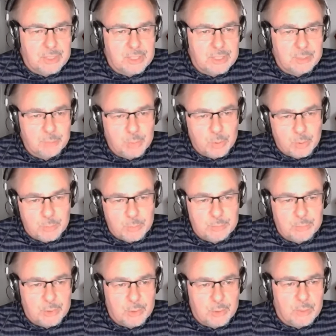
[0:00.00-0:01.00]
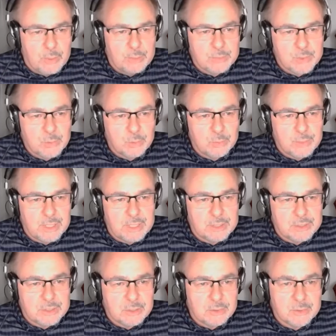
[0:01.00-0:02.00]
and employment programs all linked?